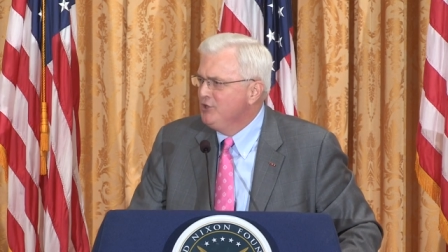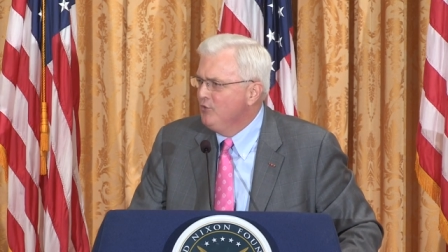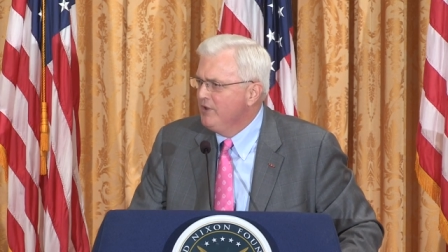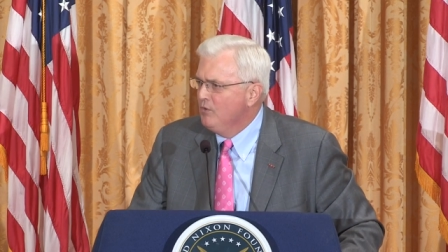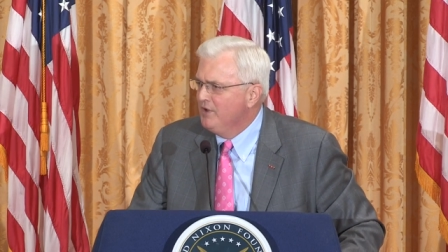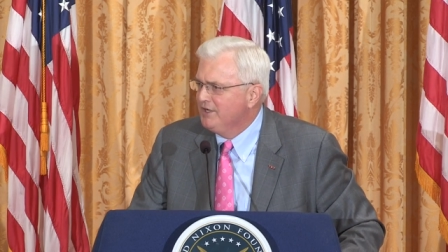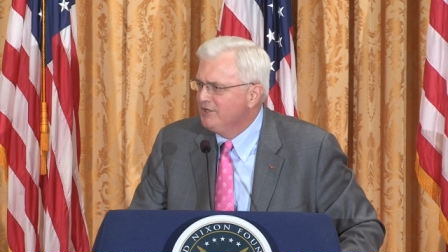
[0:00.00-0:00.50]

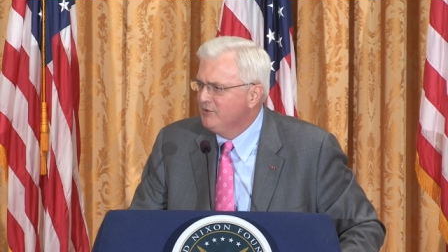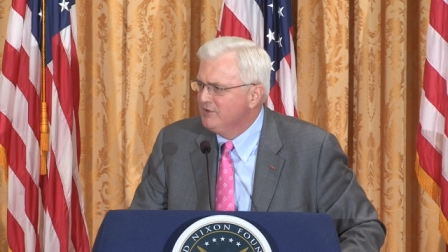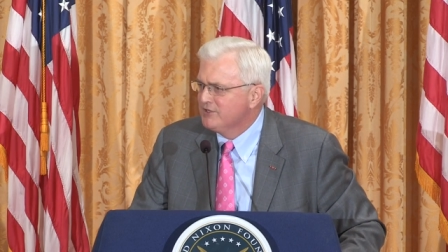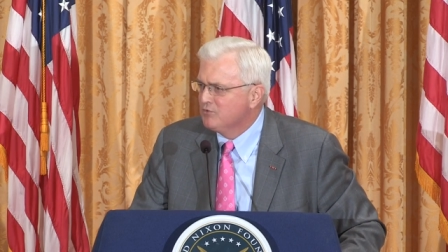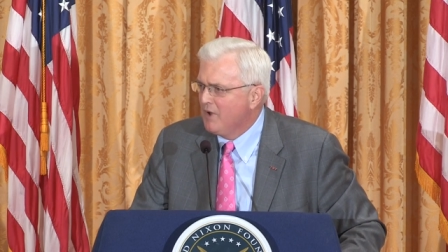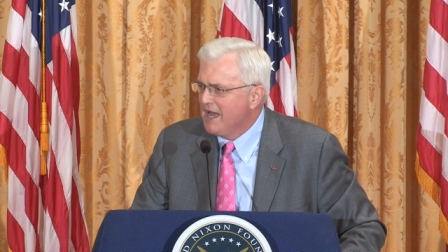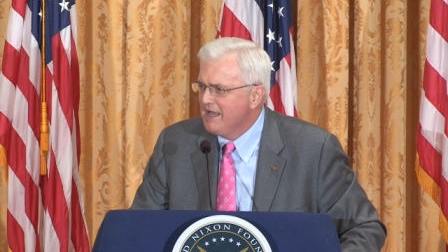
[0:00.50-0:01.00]
Dewey went to
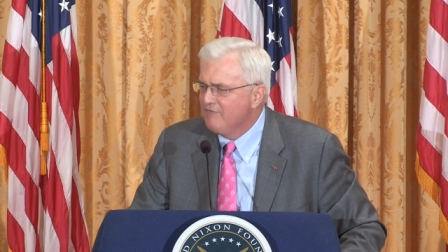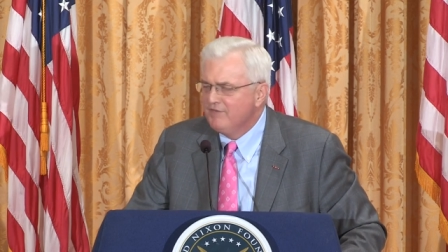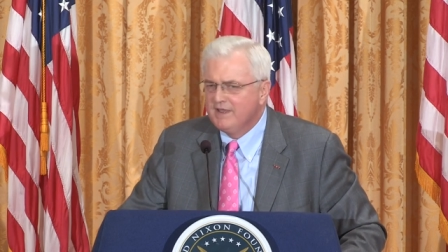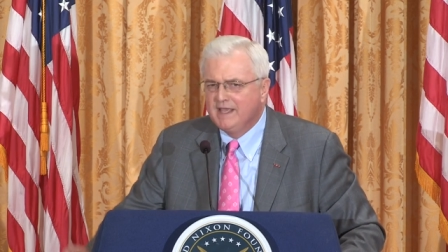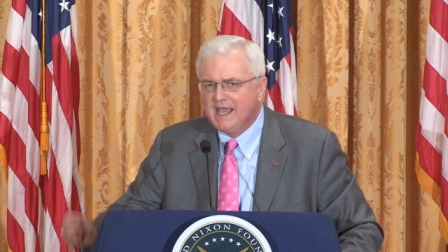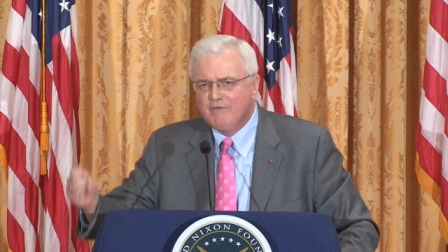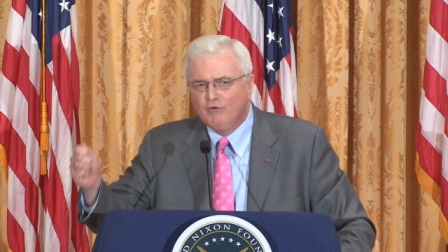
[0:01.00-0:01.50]
his wife
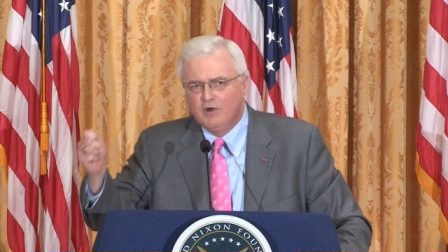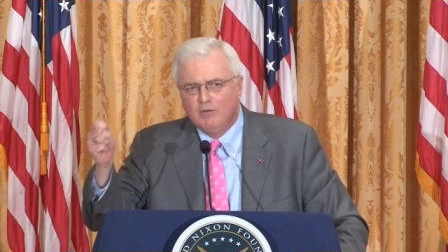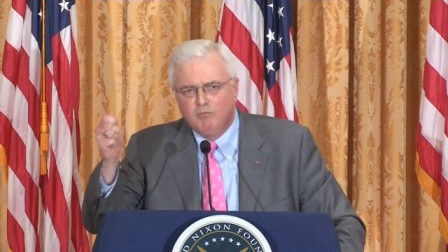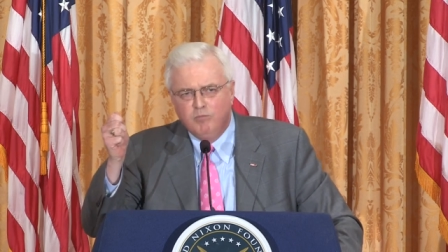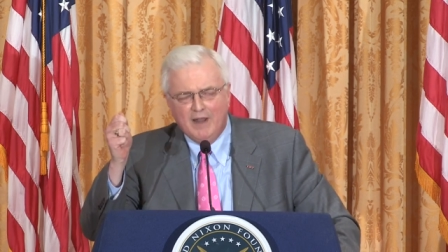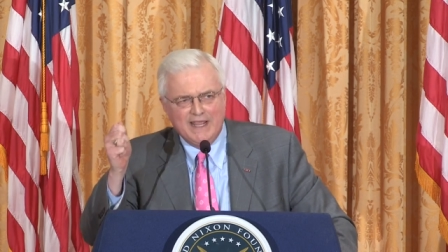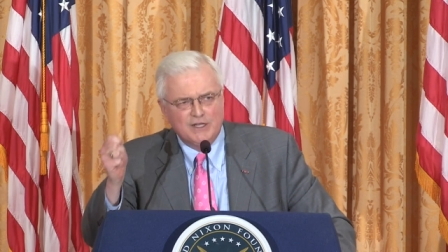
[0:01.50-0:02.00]
and gave her a
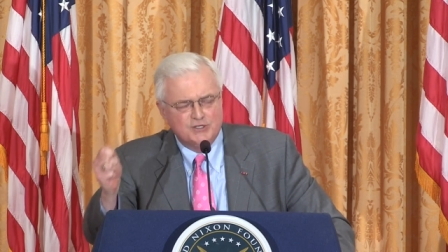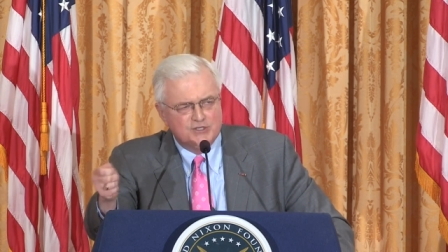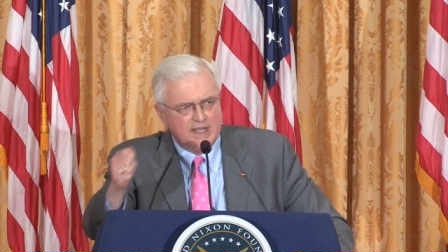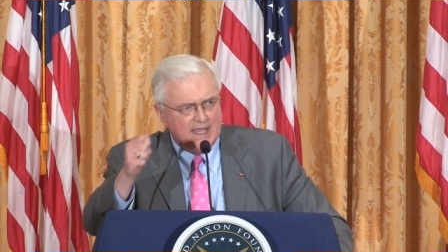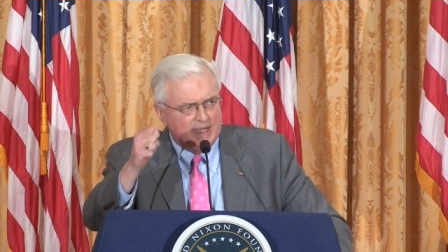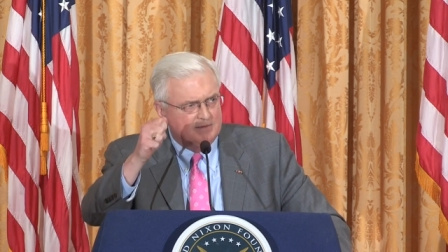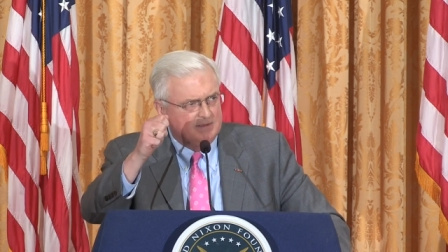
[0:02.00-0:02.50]
blank
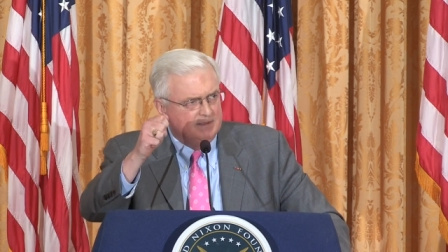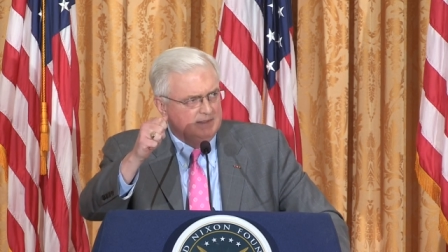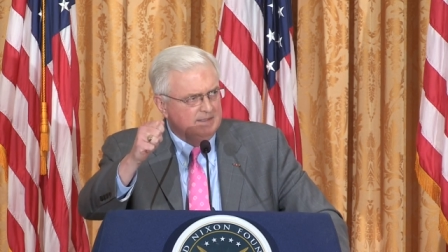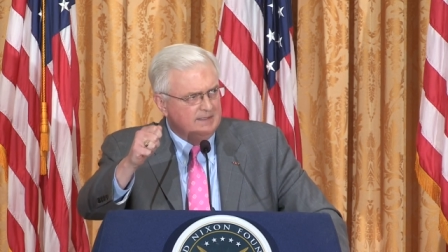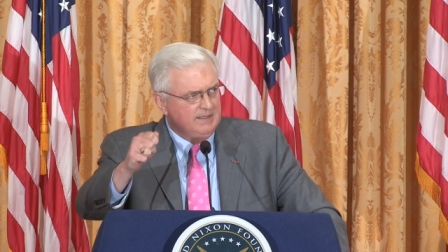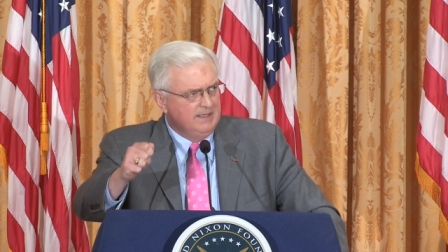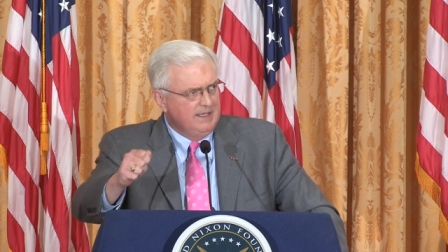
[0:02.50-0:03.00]
check
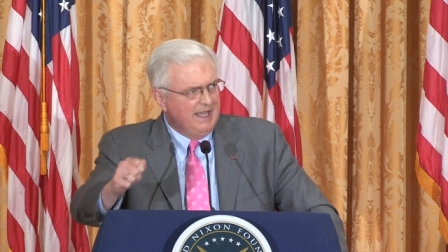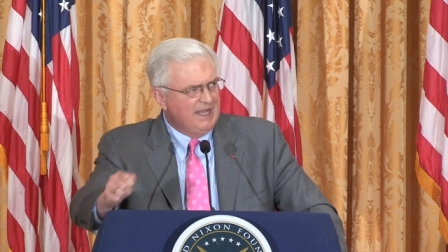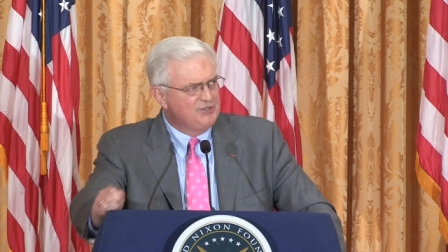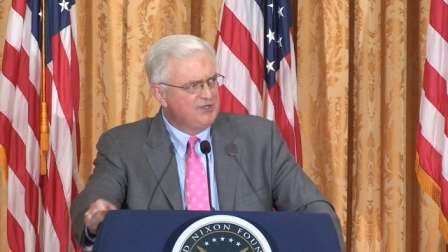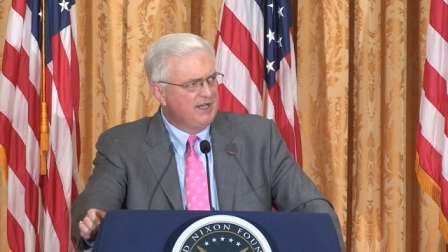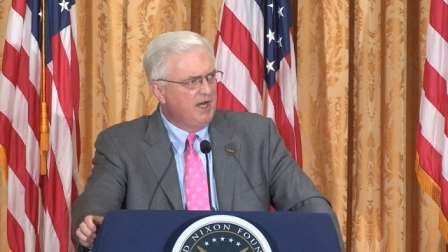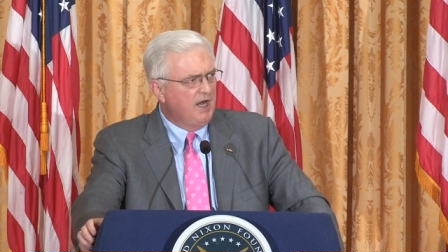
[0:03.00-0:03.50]

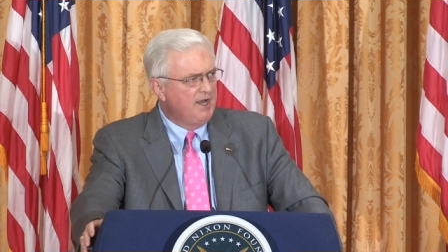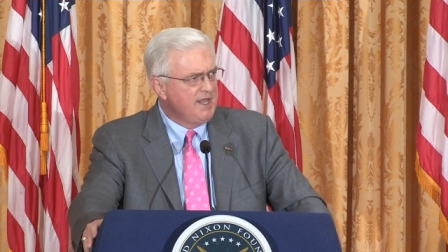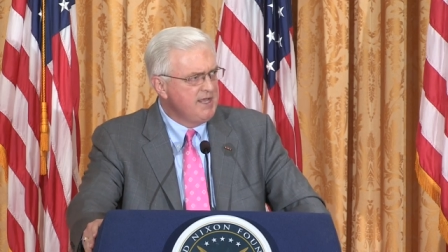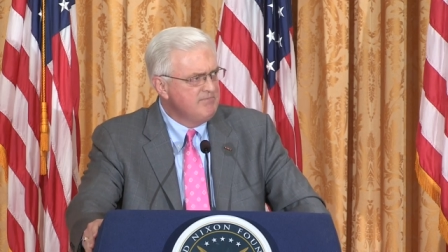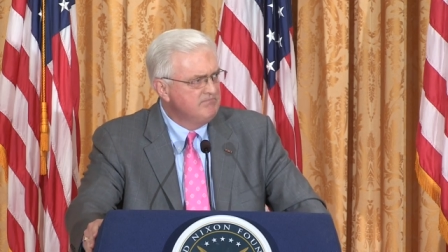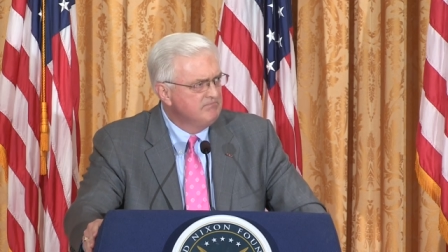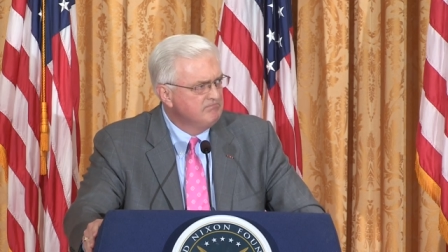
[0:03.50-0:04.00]
and said,
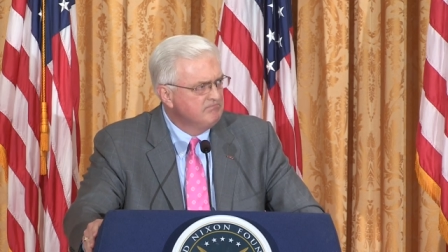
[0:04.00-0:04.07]
Honey,